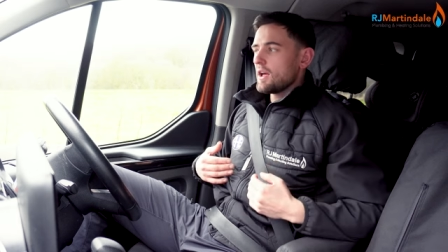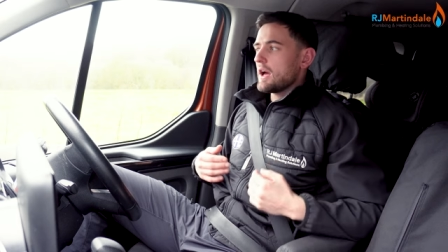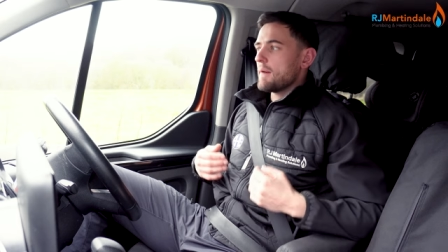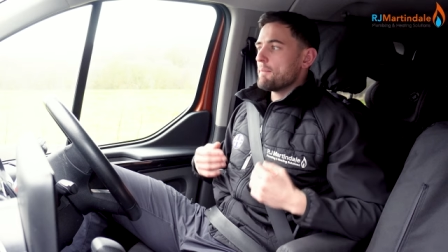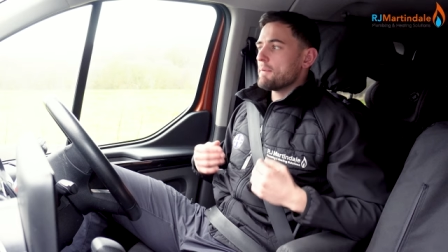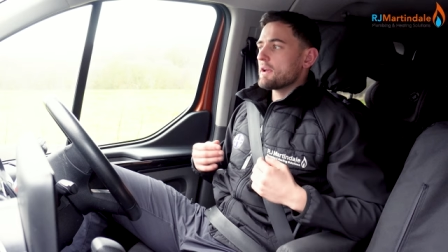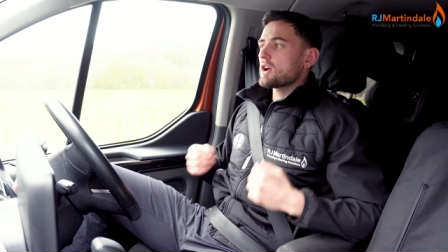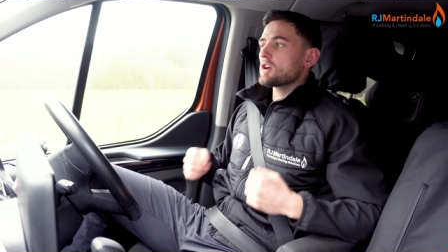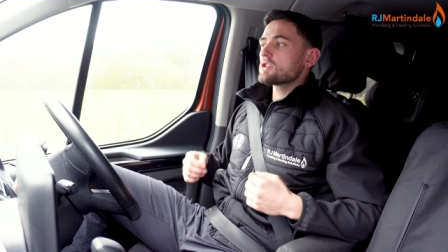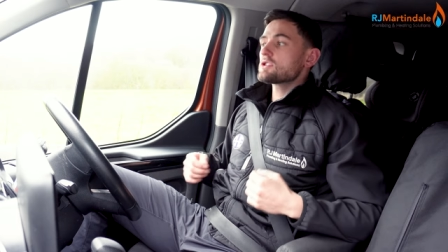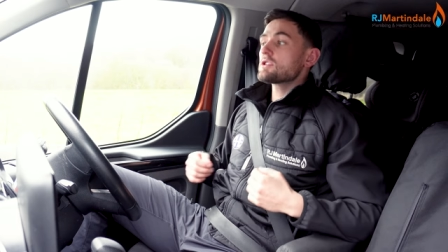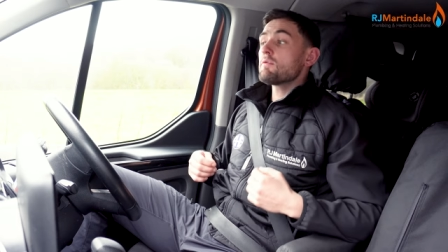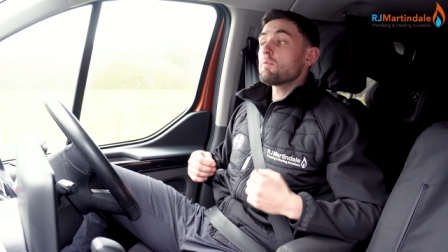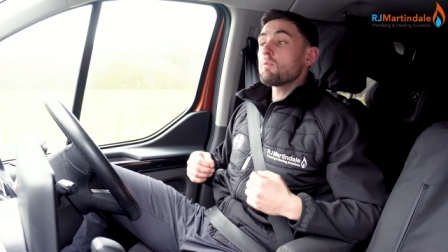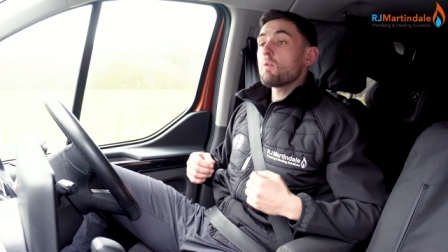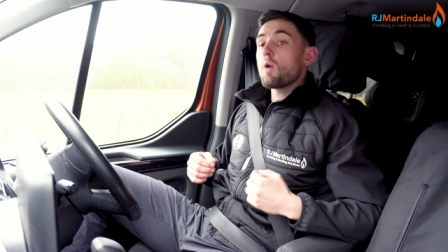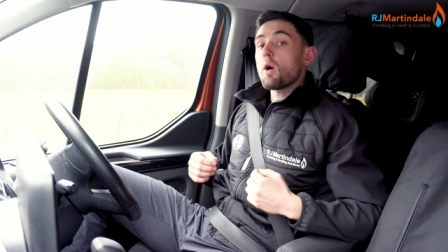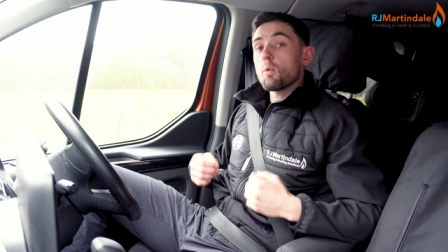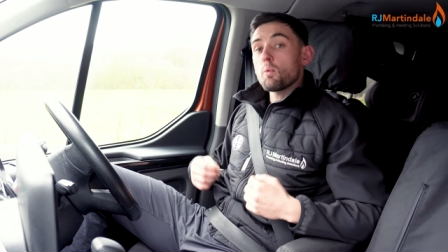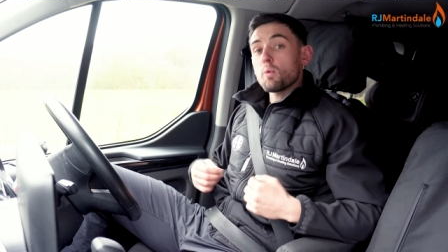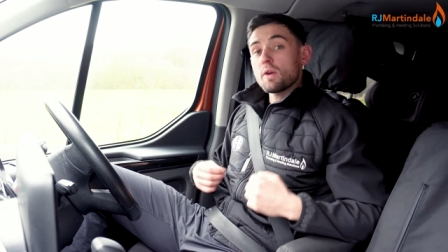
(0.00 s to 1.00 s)
And because of
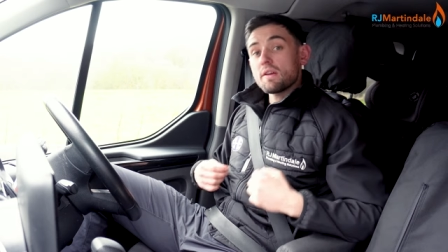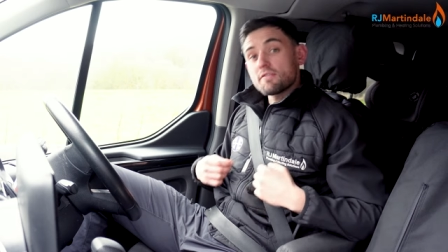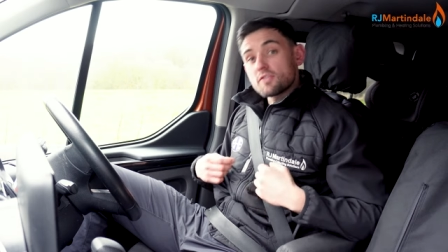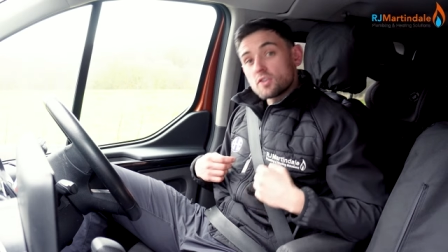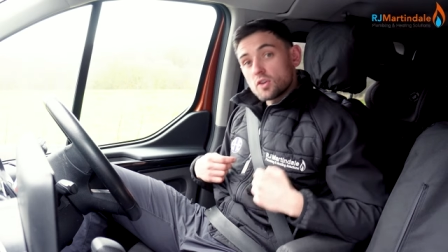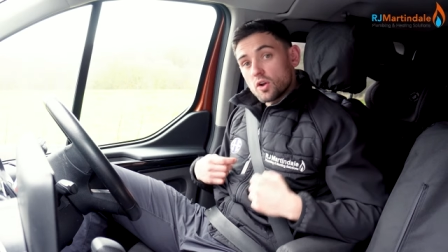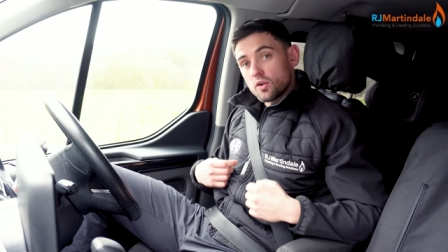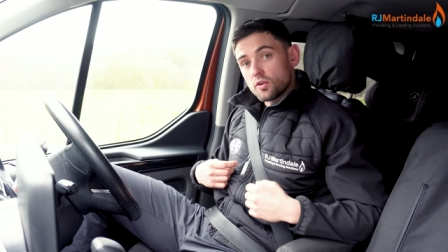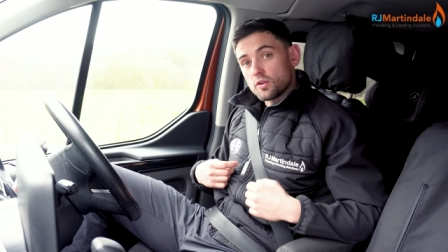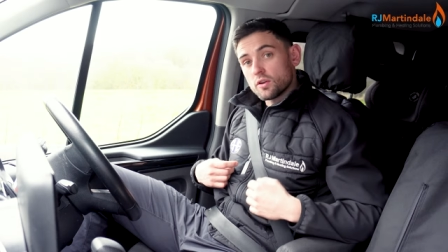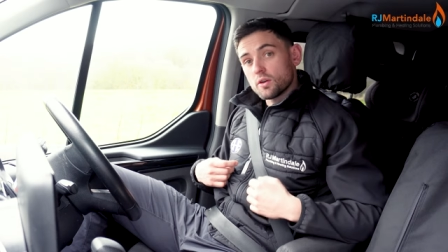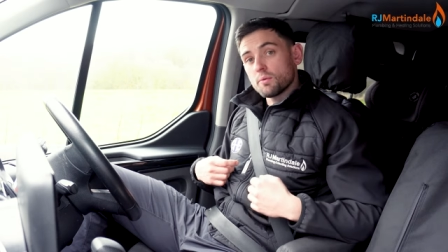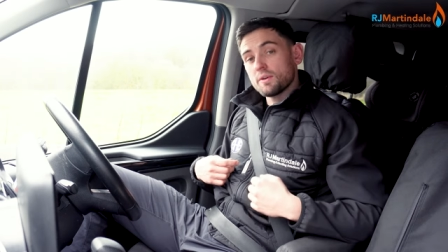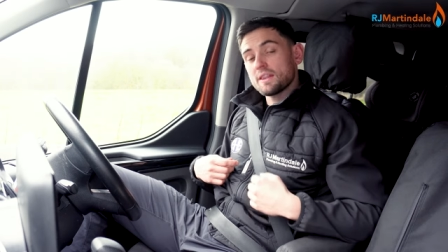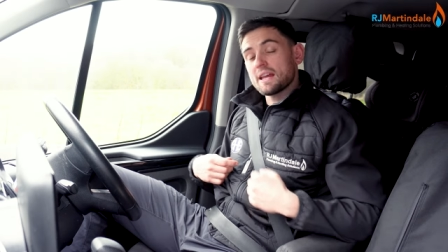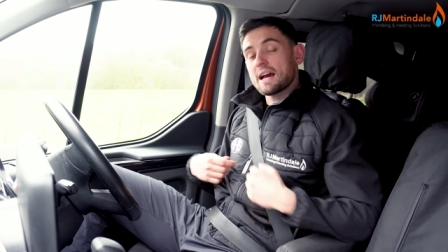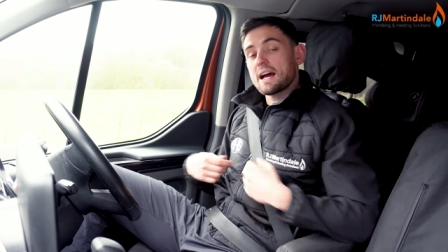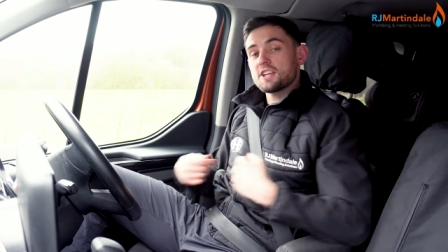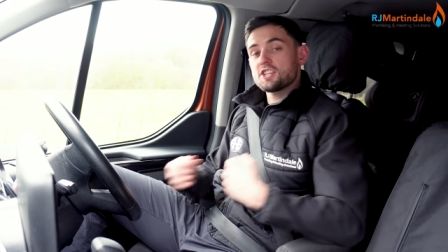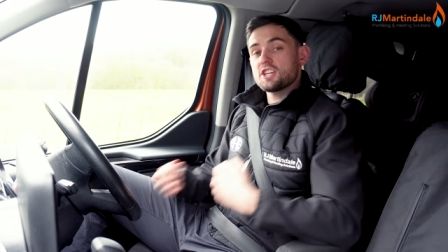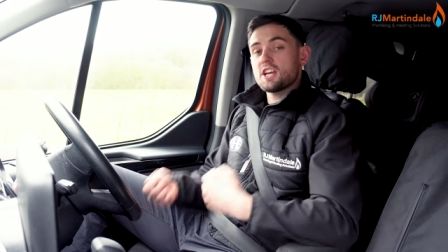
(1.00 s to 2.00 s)
what we've done
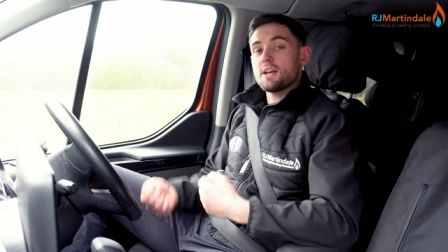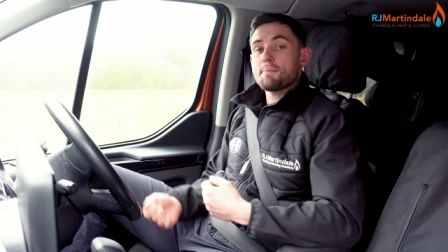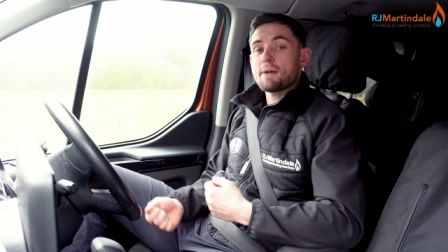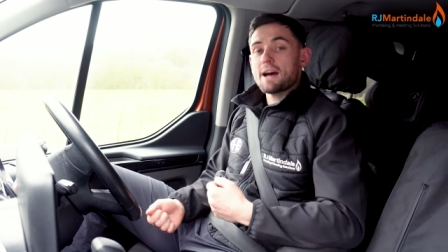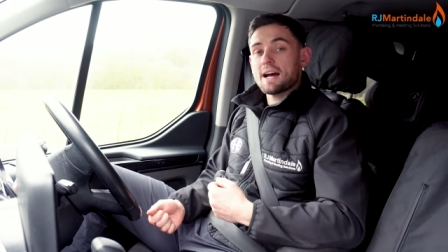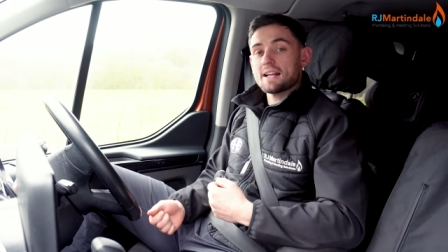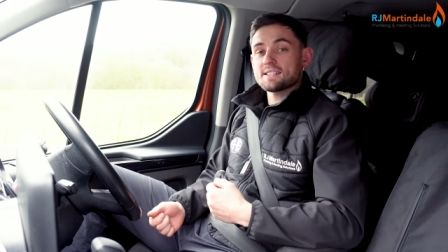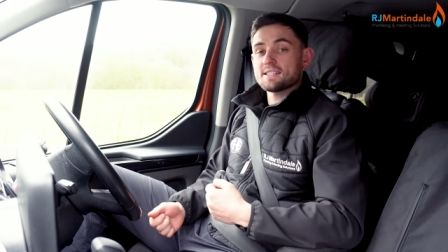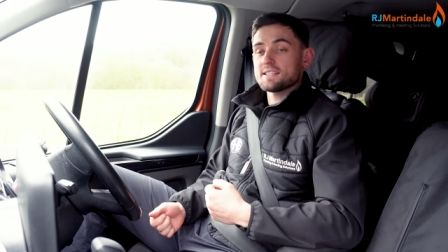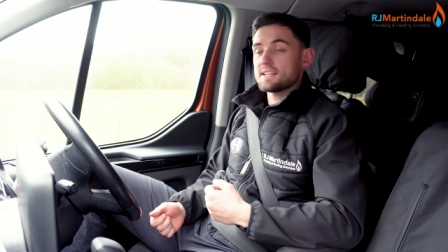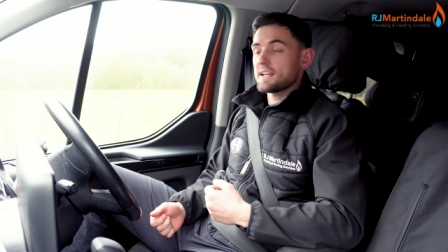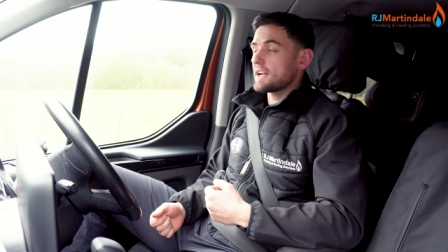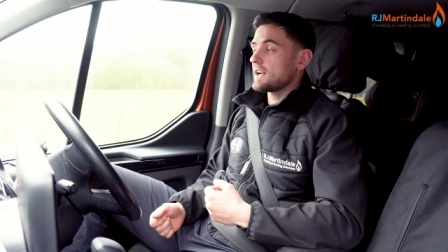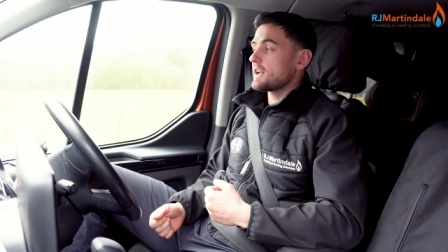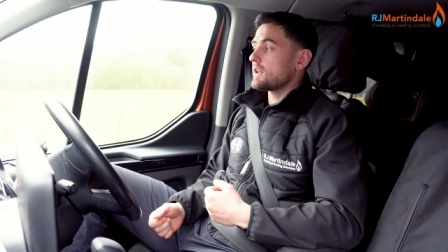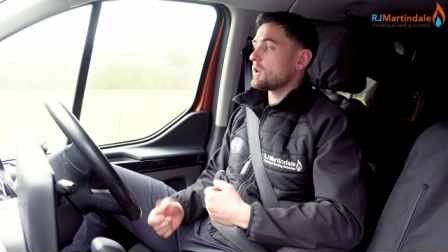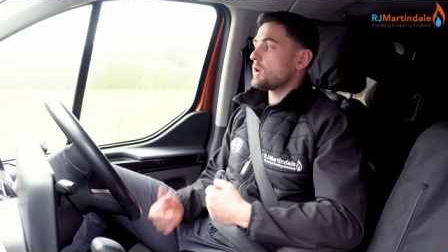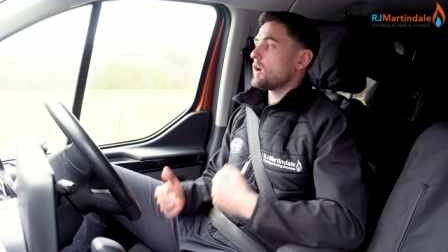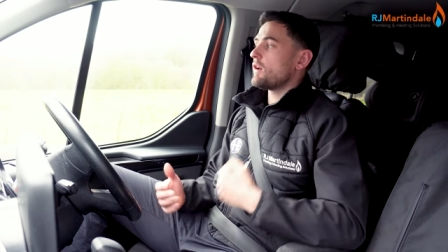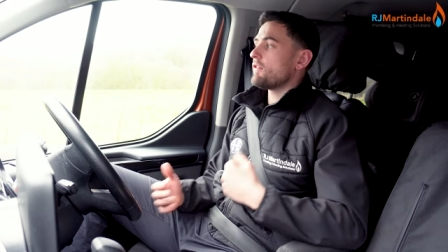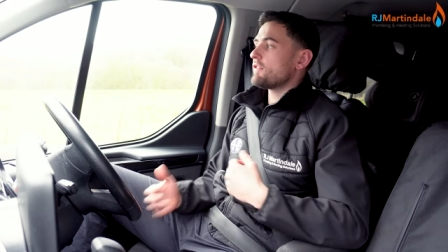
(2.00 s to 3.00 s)
with R J
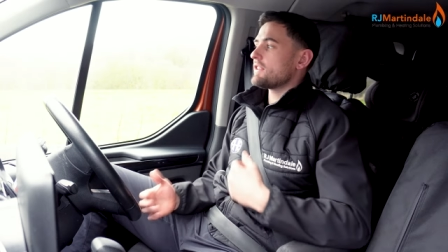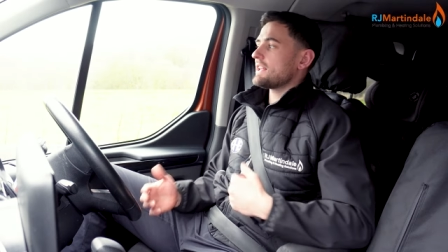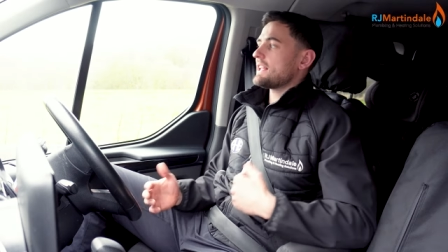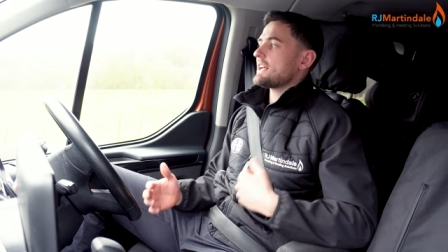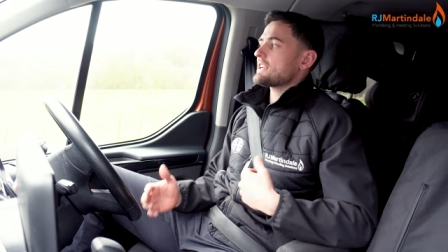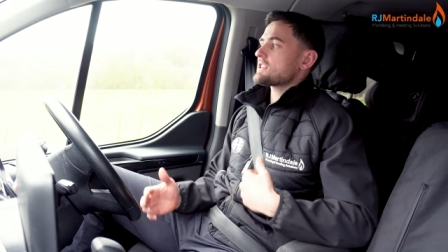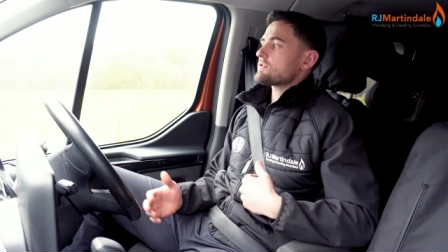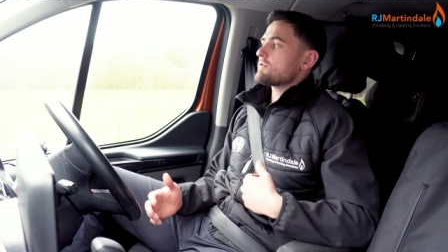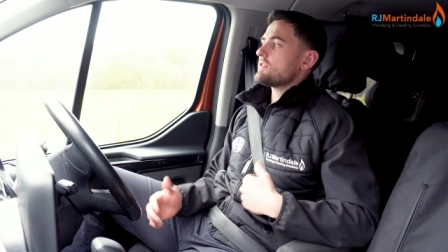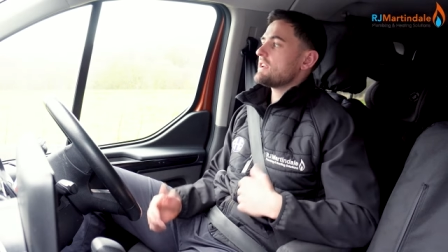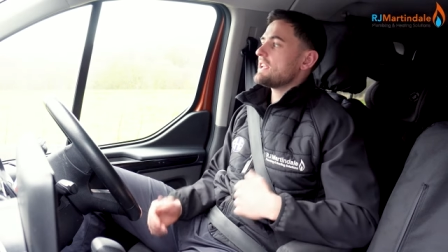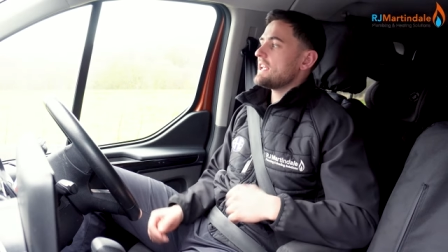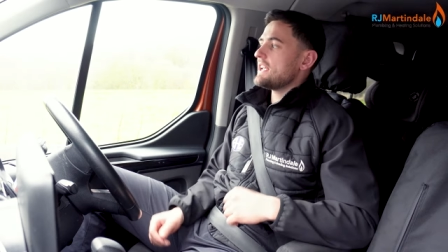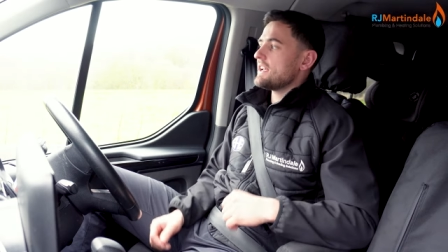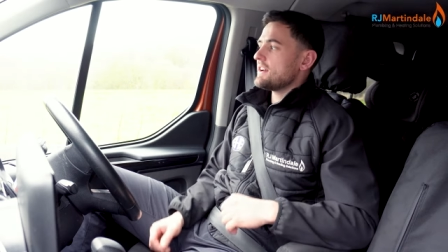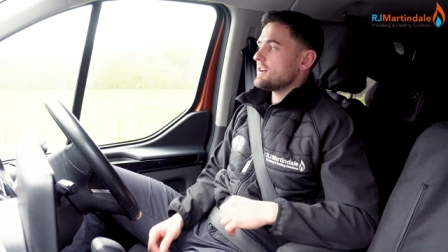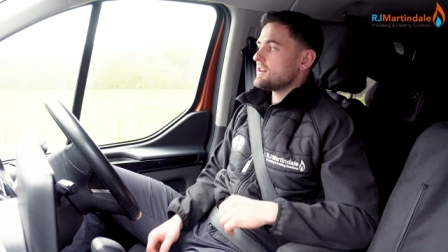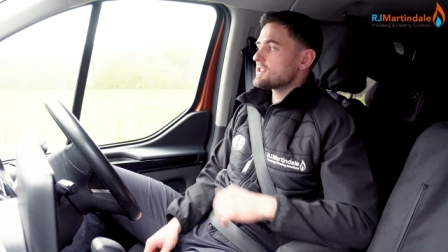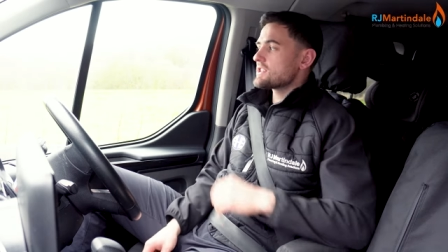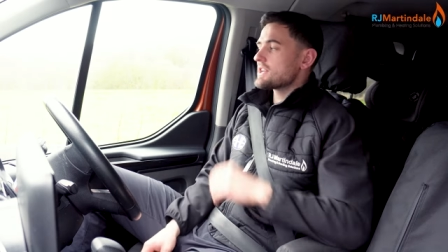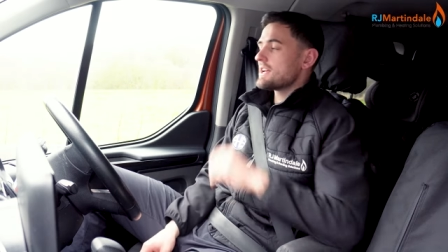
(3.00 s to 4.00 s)
Martindale over the last three
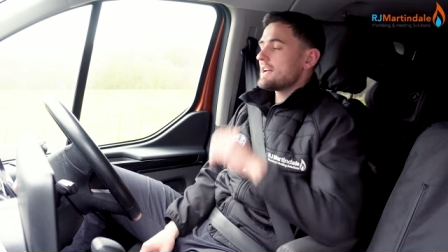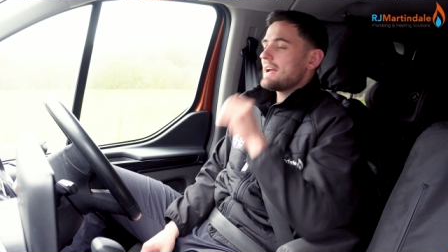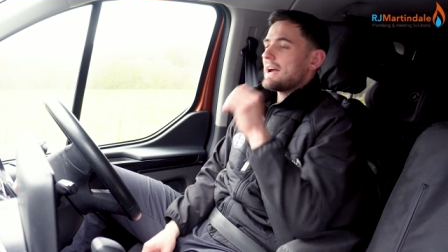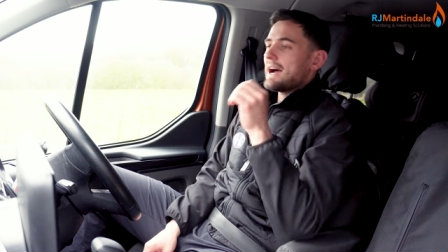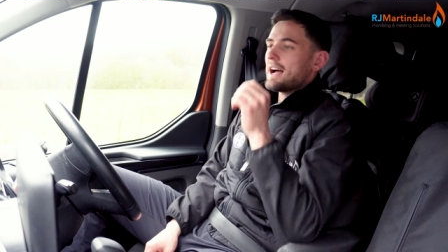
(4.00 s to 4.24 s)
years,